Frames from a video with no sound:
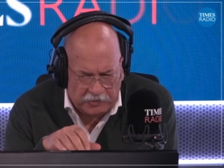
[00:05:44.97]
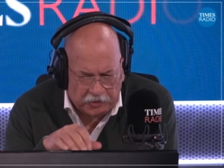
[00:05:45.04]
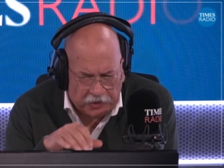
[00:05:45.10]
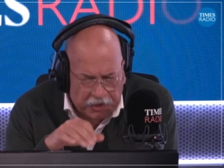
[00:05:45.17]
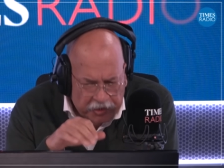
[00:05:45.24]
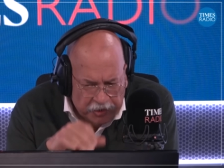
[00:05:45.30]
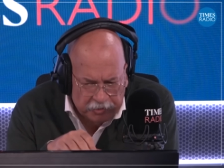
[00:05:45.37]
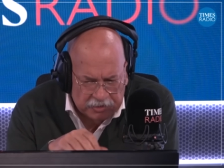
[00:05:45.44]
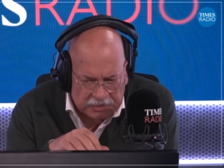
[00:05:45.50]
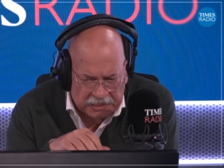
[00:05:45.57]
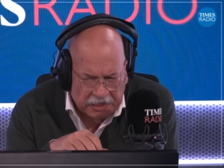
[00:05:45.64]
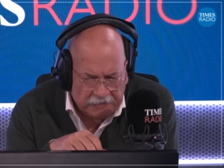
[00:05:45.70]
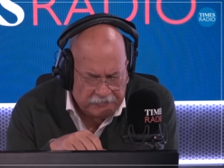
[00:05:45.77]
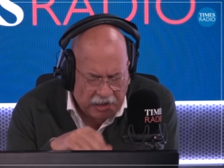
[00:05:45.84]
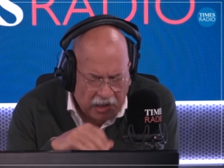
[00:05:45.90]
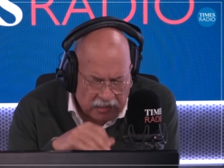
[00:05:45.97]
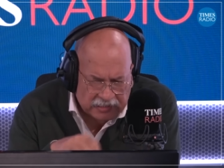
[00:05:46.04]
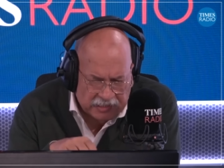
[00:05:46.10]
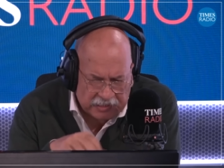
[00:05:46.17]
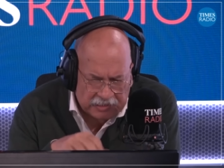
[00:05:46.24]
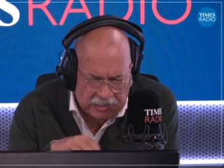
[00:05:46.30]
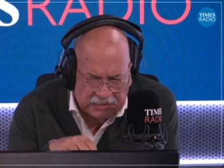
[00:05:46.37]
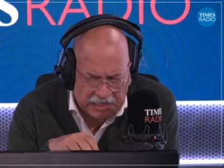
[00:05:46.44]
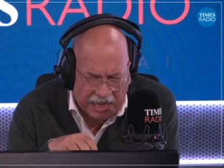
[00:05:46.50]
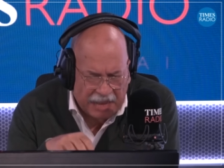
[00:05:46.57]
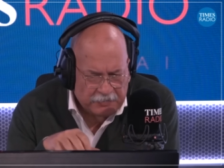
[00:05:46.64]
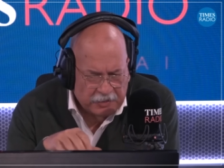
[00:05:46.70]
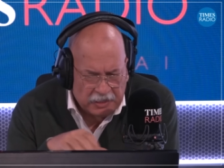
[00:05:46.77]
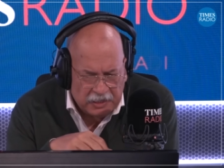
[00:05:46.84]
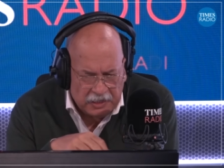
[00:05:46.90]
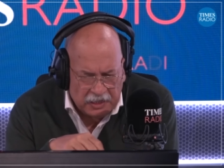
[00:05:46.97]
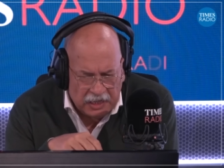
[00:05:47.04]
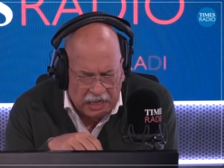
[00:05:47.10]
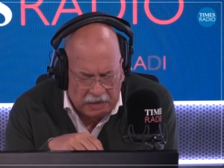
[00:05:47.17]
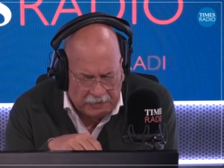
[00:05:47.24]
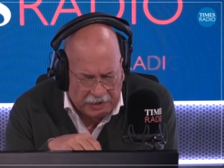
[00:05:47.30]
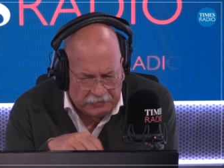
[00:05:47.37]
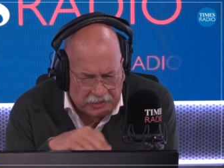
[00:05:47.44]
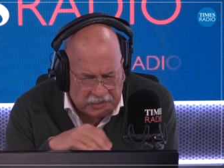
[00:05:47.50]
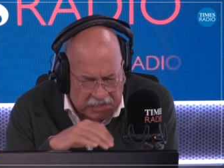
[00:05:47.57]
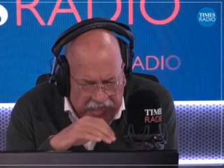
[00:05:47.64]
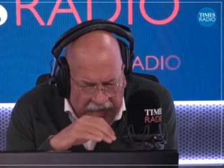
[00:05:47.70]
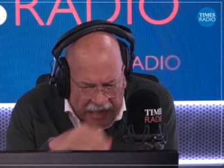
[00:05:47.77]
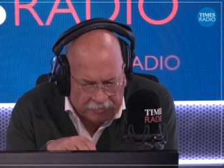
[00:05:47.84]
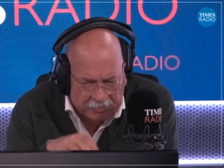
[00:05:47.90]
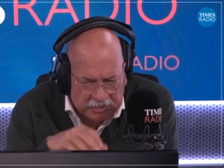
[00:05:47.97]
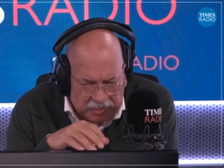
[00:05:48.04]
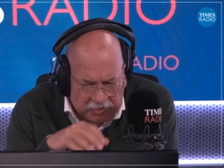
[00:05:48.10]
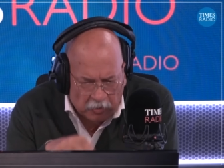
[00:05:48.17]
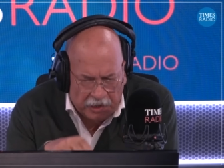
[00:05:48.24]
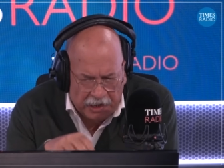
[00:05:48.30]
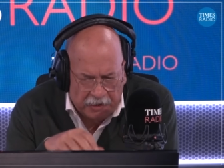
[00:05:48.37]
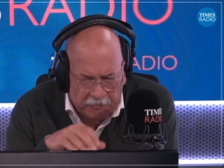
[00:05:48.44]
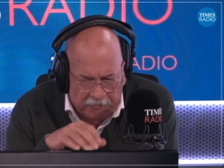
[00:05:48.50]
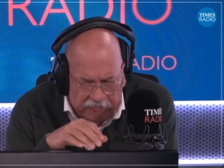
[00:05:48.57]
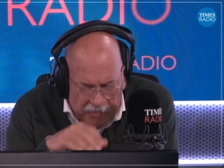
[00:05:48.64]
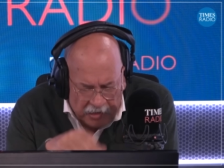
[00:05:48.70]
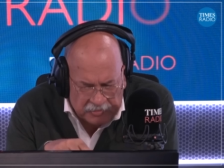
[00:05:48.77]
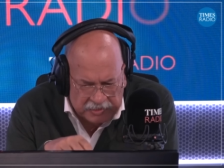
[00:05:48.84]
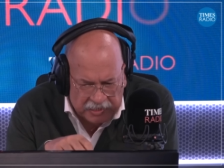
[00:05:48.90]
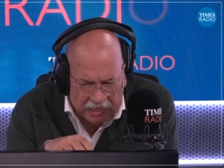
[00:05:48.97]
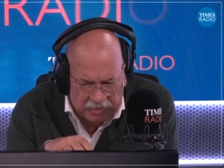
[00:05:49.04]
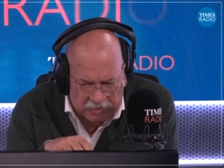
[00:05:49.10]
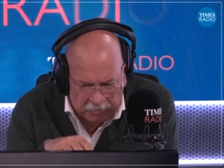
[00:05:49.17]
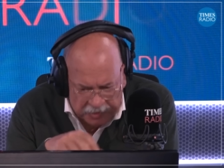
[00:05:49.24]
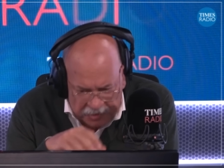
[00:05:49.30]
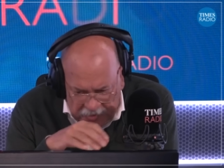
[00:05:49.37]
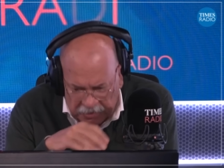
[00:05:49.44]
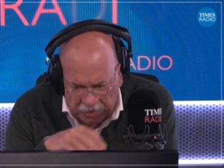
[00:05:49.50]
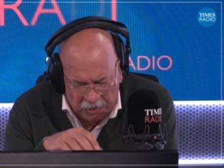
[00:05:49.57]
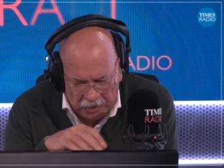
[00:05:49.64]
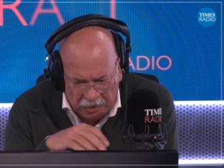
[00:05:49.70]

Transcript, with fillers: You've got a user asking this app about the Tiananmen Square protest, which,